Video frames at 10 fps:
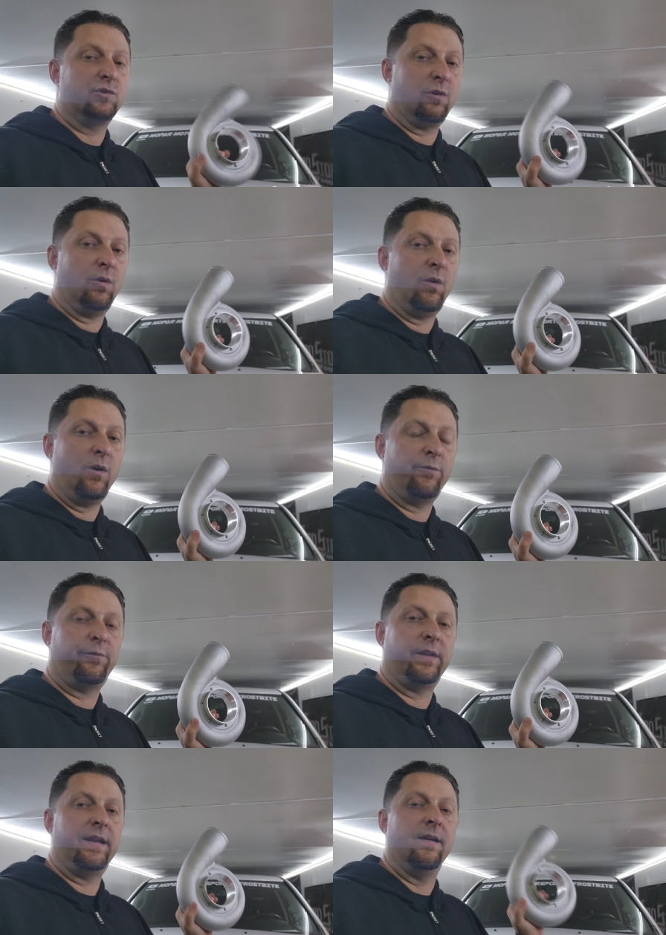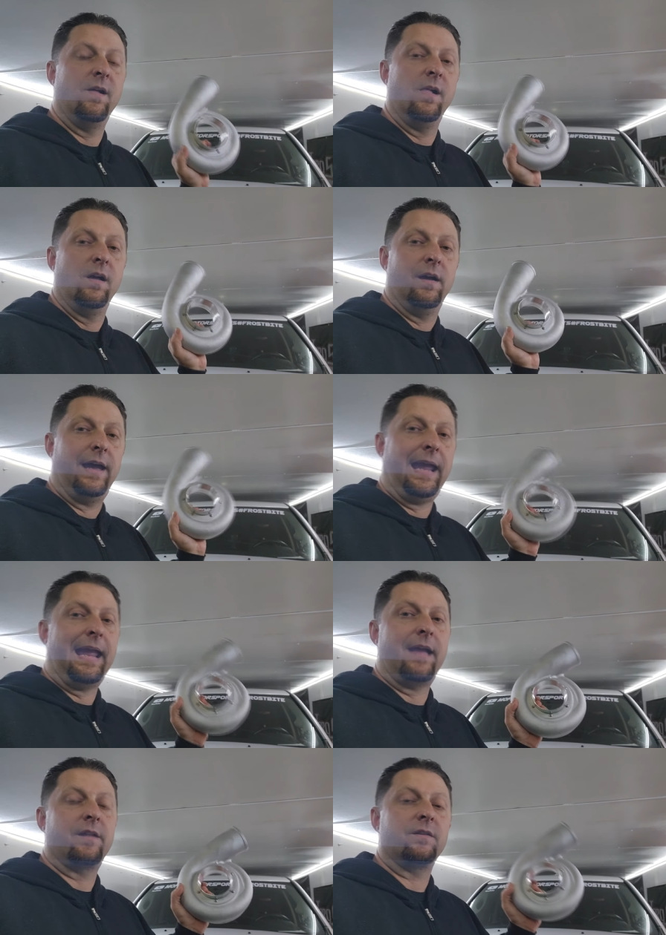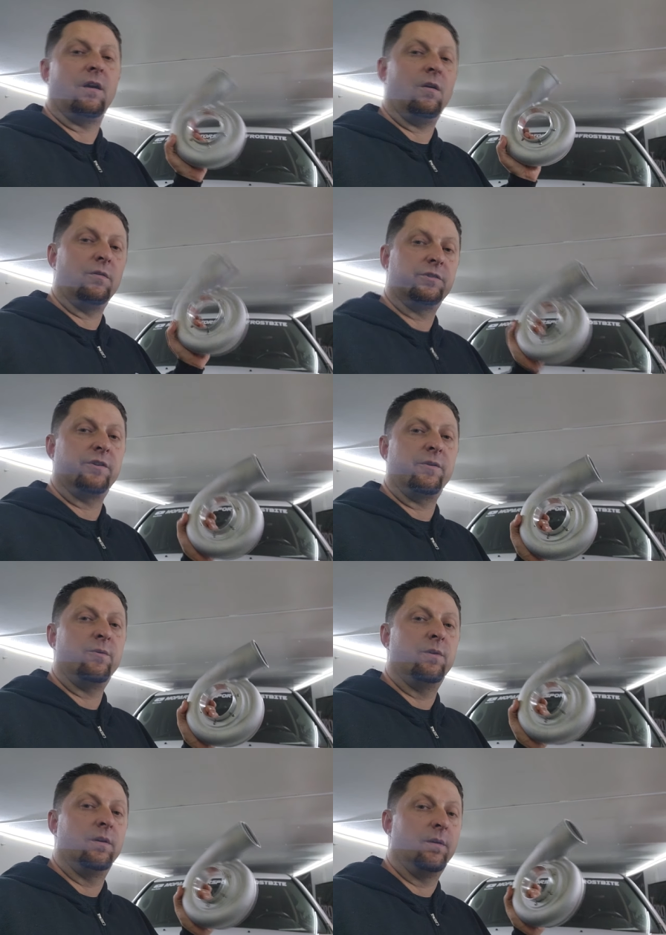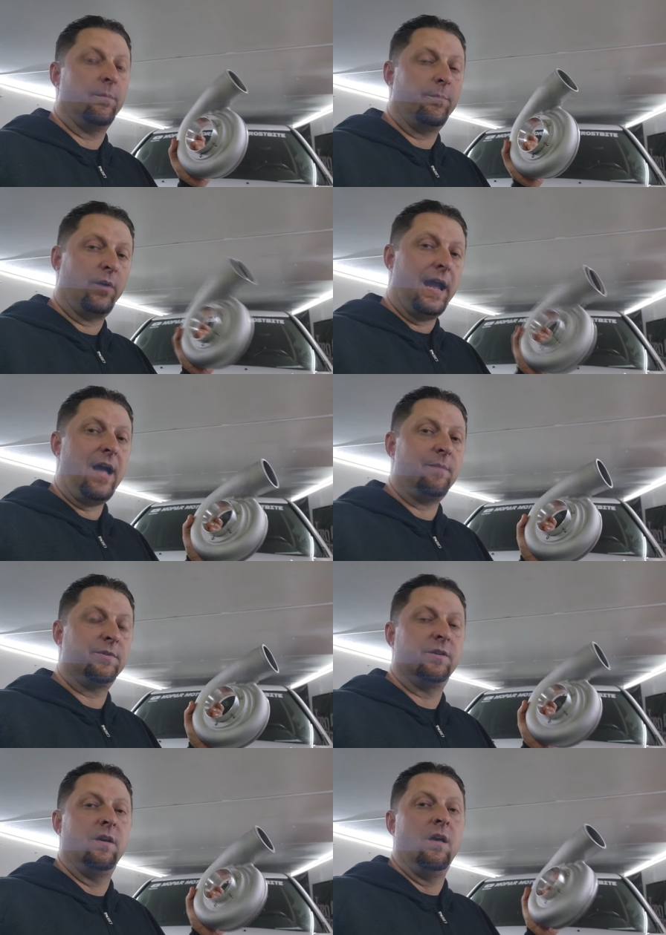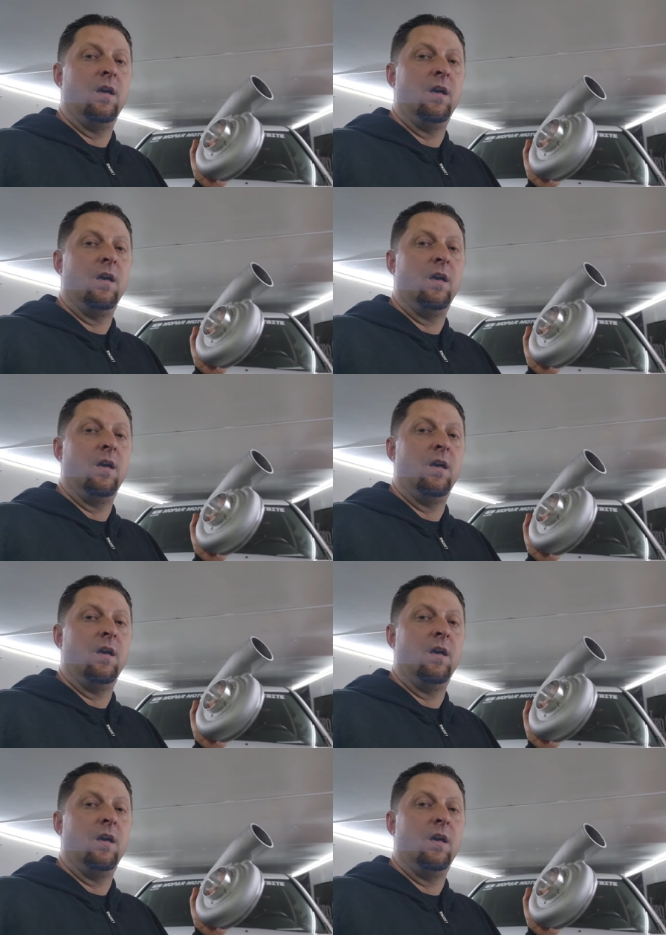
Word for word: control, hopefully, and also perhaps